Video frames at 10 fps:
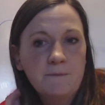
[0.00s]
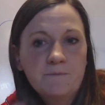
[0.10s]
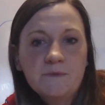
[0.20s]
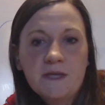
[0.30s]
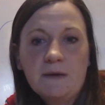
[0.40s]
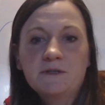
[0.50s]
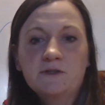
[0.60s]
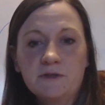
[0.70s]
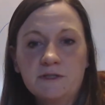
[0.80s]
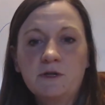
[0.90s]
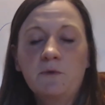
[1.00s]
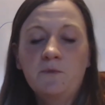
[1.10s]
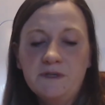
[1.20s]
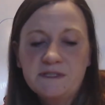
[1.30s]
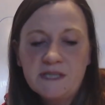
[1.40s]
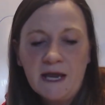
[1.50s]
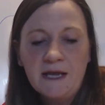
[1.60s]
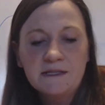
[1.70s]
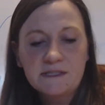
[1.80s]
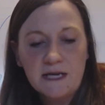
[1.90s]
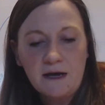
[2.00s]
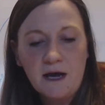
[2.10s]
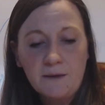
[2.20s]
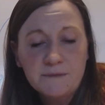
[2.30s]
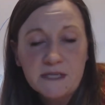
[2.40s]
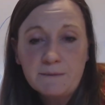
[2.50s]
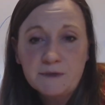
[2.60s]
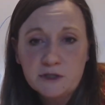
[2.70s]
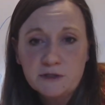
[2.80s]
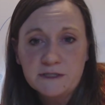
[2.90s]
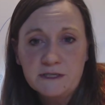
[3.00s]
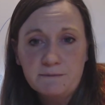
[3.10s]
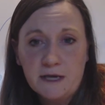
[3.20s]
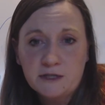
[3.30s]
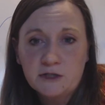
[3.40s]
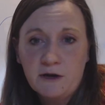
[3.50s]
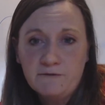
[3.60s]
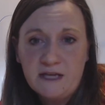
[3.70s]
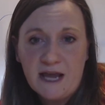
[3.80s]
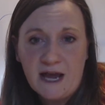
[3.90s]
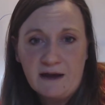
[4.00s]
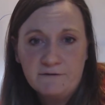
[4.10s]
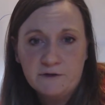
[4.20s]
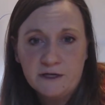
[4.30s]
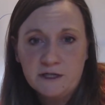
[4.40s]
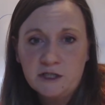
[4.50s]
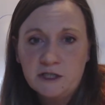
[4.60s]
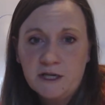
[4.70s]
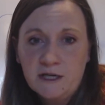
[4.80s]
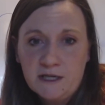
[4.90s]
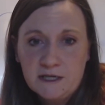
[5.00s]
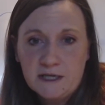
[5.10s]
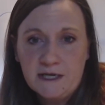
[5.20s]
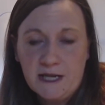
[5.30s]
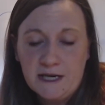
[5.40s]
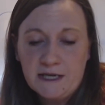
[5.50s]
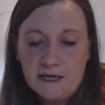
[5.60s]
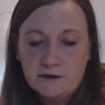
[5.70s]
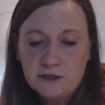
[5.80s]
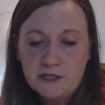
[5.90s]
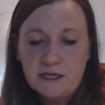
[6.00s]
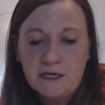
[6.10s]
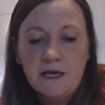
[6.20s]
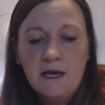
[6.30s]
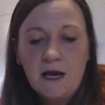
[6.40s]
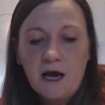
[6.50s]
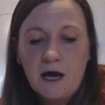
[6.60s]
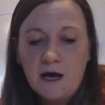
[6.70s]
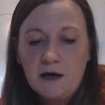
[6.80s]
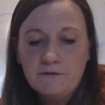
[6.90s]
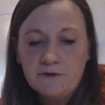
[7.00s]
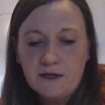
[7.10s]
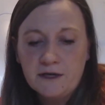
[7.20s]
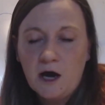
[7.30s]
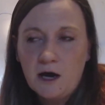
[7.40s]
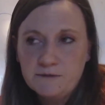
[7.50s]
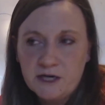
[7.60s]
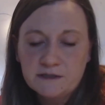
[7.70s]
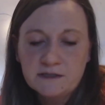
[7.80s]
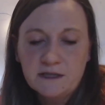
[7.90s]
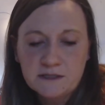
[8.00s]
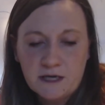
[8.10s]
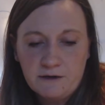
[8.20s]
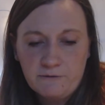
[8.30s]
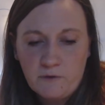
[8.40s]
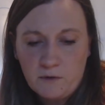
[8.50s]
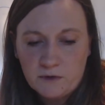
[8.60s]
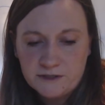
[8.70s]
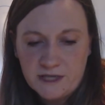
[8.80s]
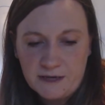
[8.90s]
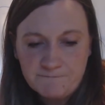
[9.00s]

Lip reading: chemistry. So when we say temperature is the measure of the average kinetic energy of an object, that's kind of what we're saying.